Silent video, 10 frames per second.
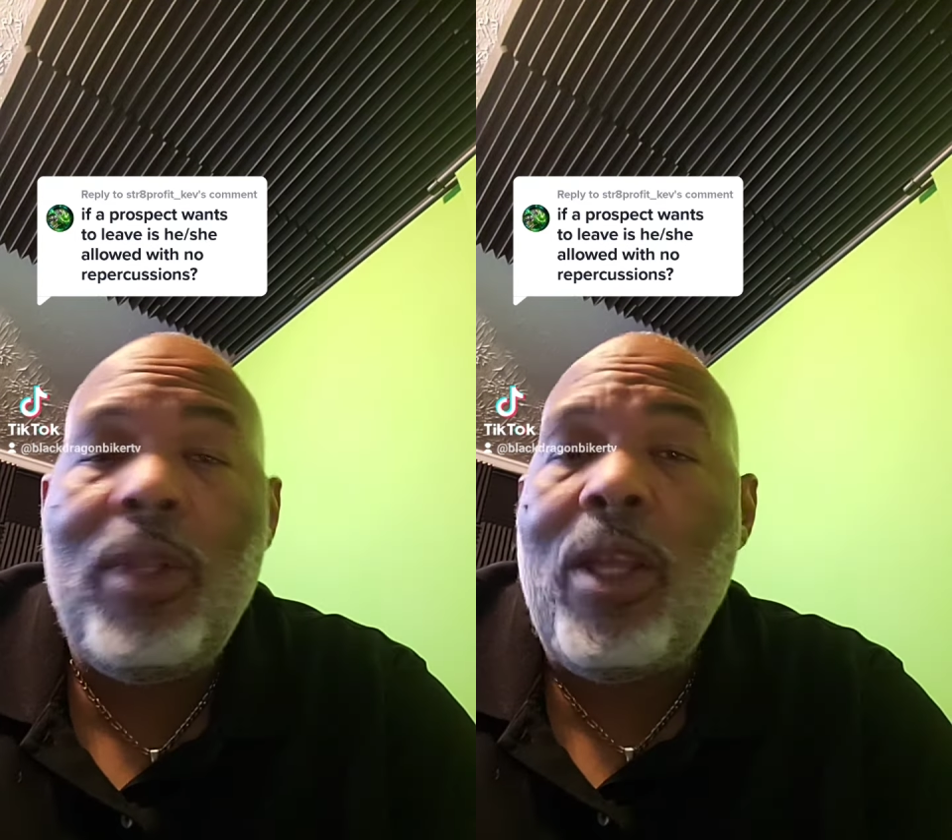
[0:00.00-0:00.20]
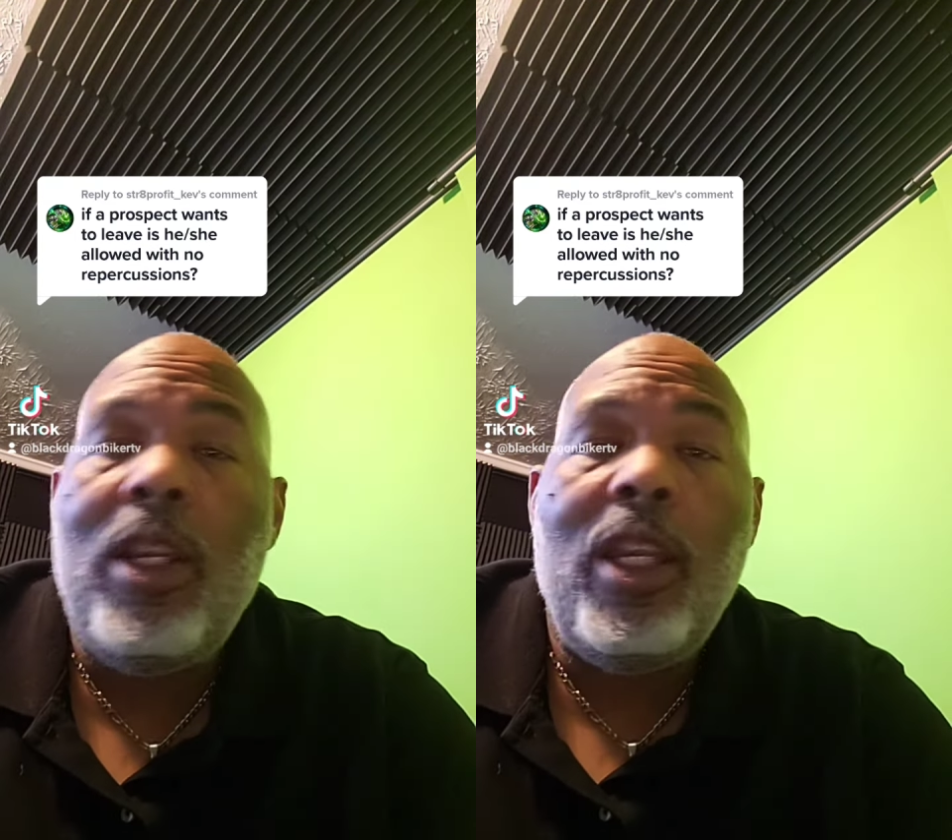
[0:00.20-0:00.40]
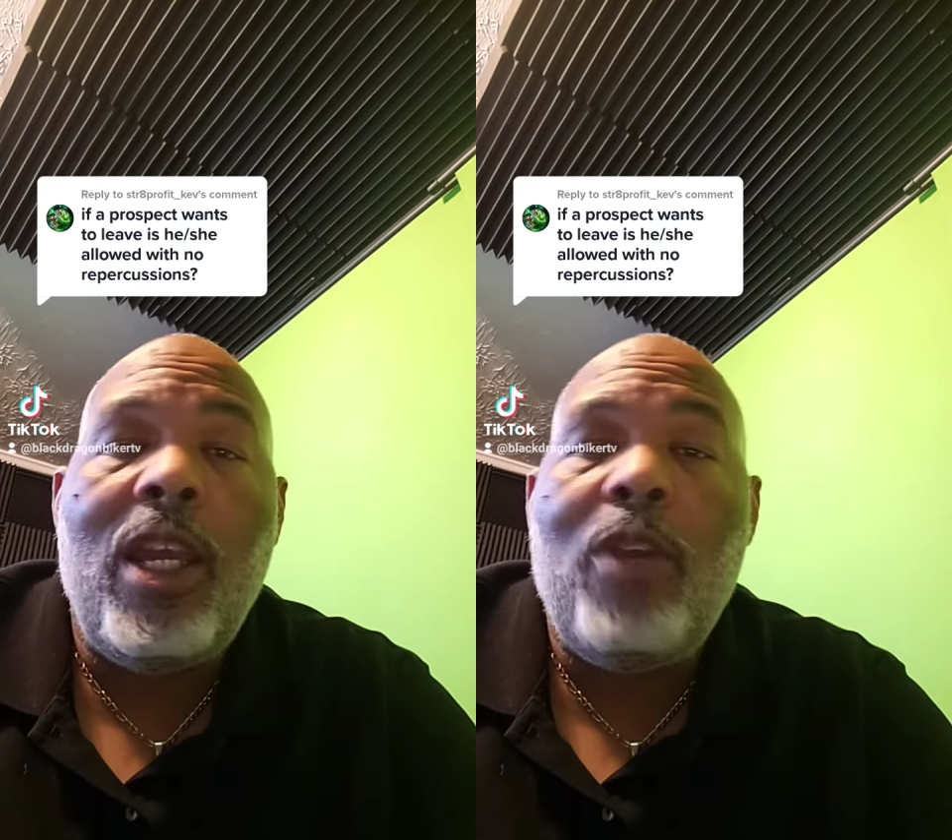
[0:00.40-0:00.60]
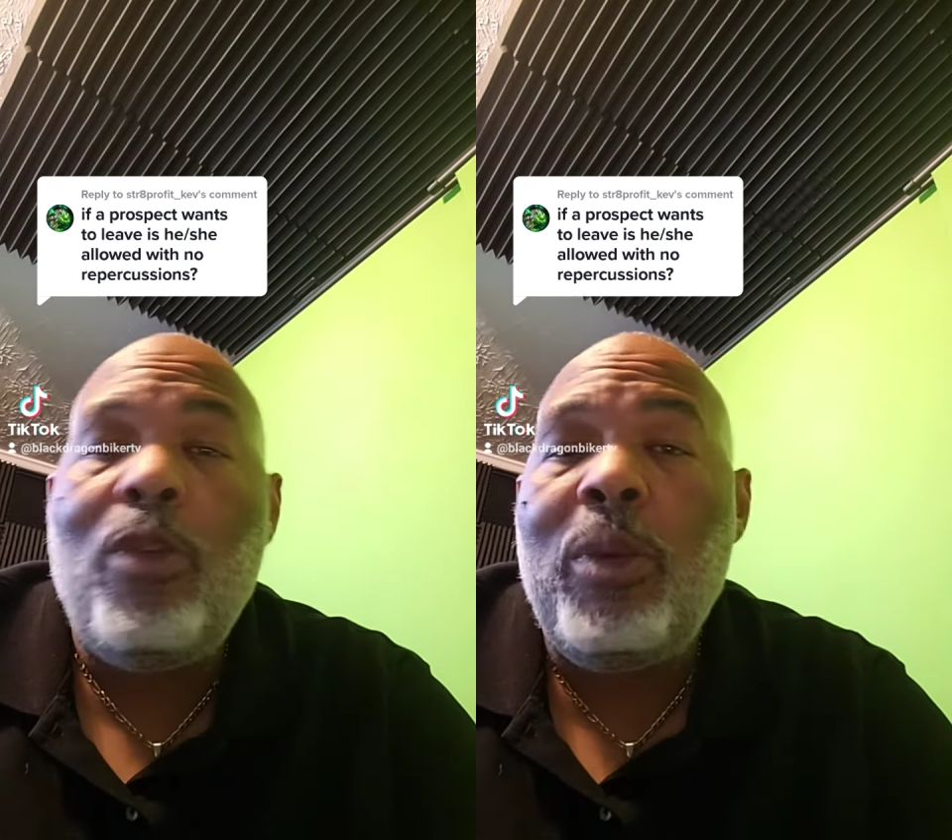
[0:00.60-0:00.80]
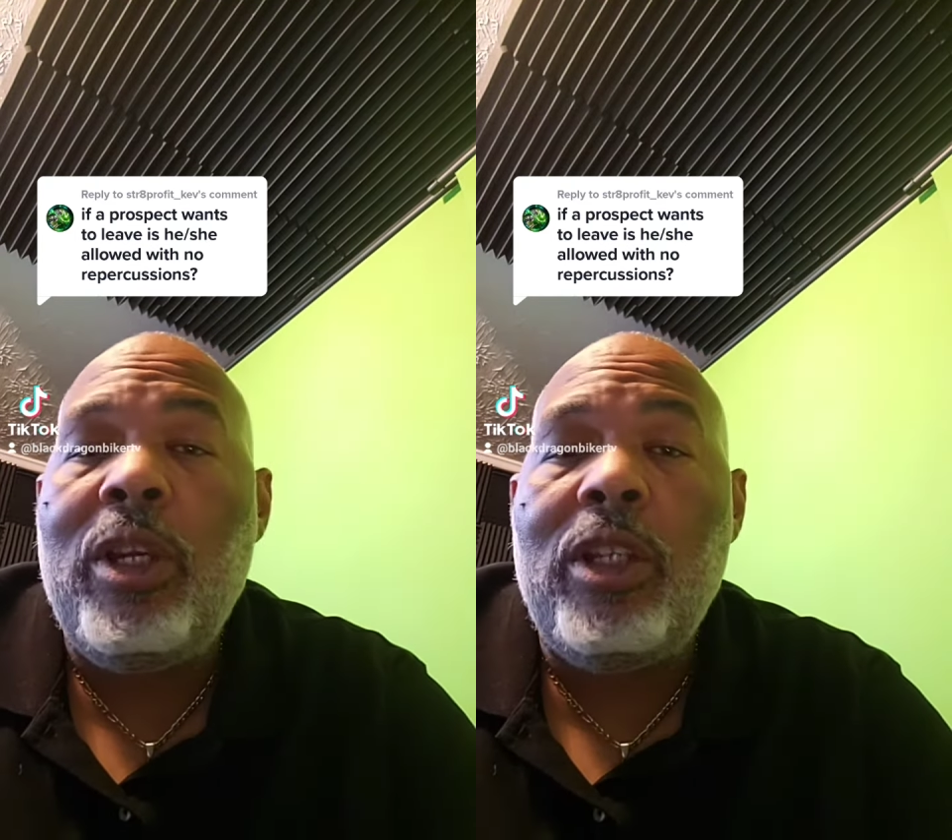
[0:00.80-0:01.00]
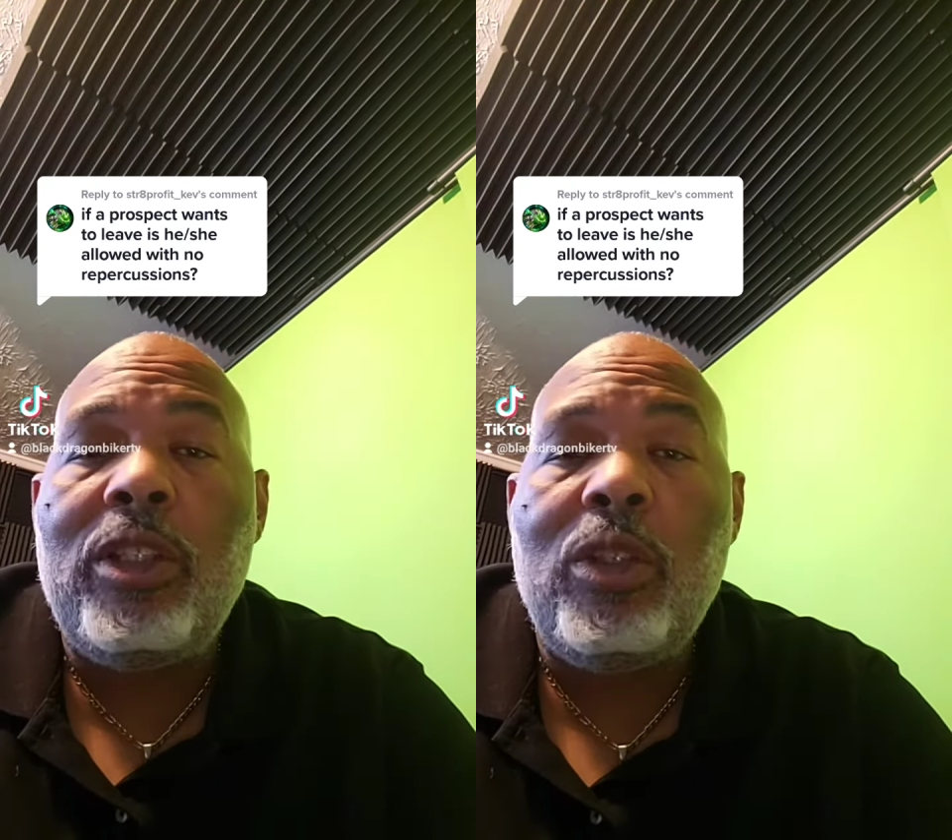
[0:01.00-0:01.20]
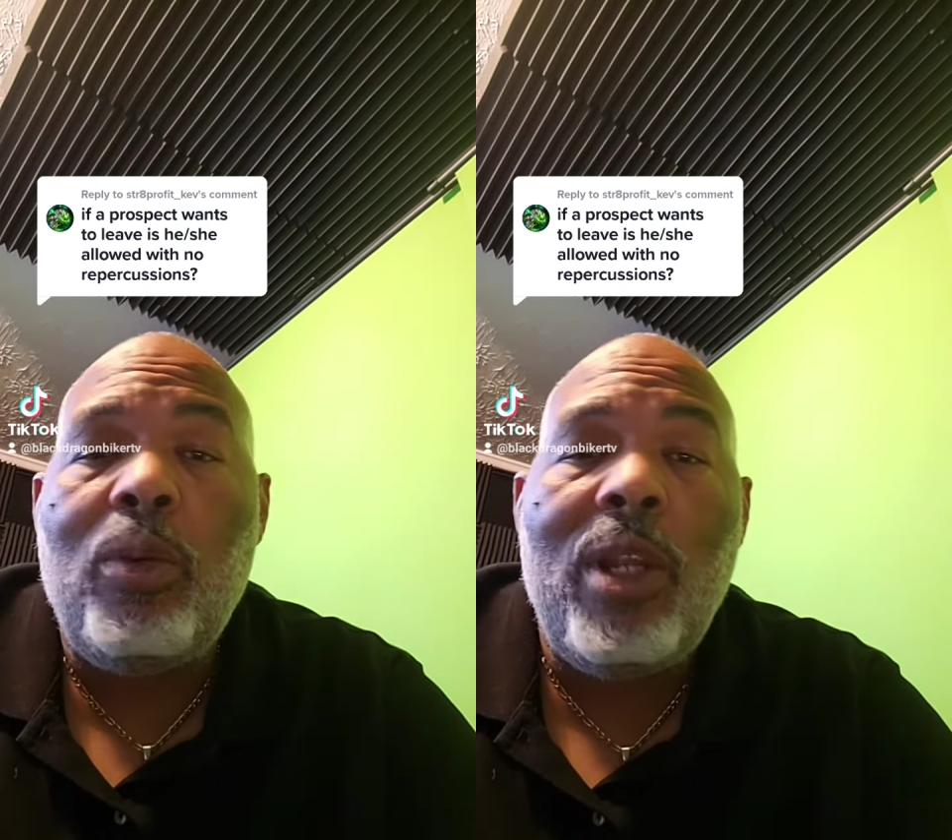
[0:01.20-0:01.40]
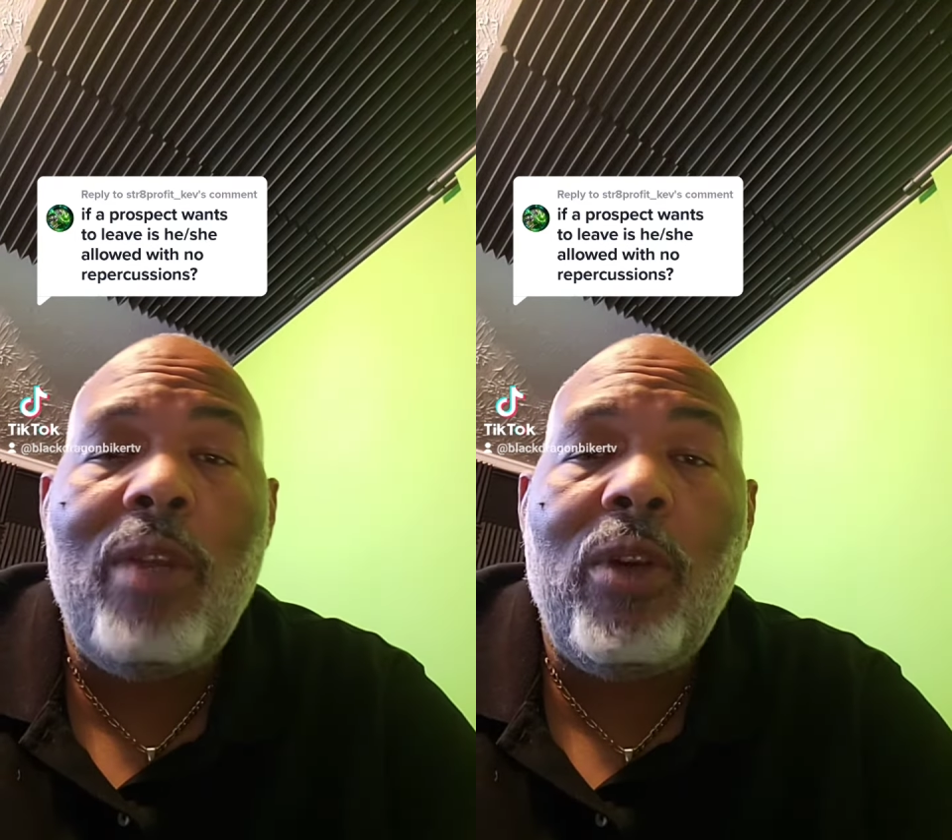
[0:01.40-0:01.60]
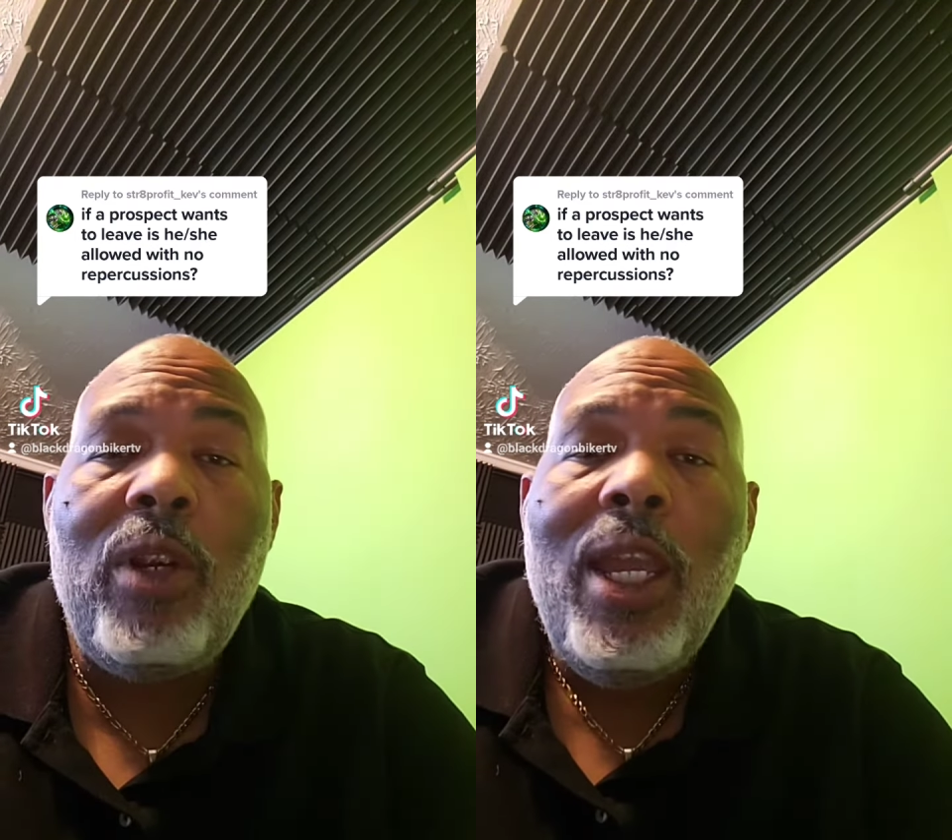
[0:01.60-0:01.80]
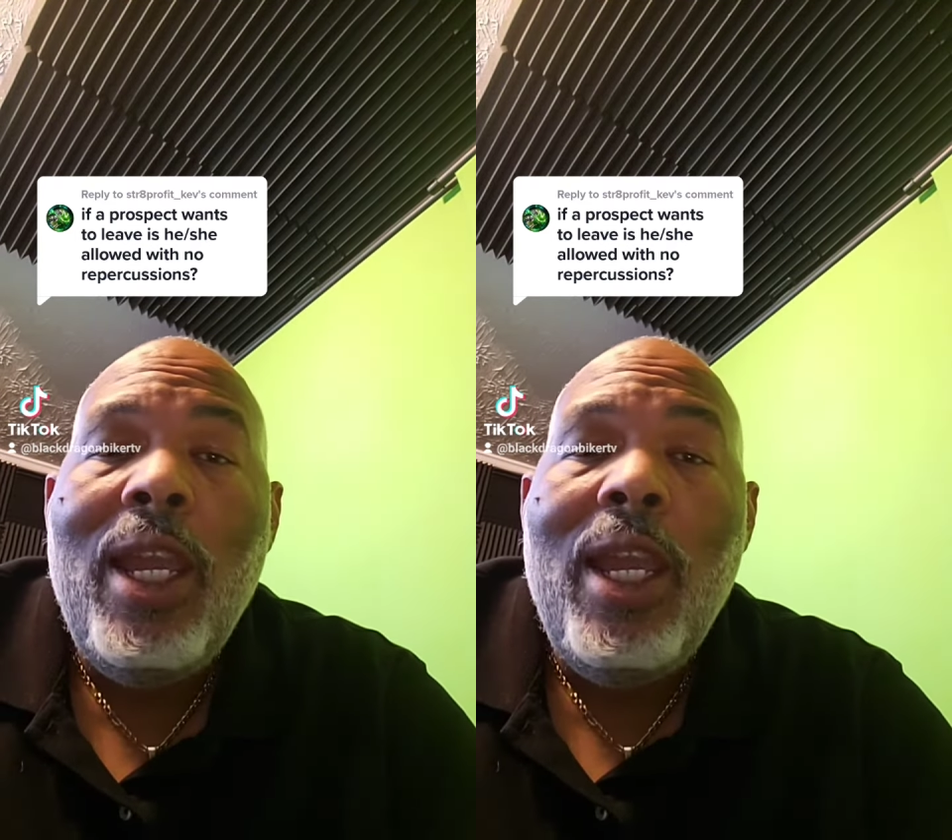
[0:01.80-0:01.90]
without any kind of repercussions or whatever,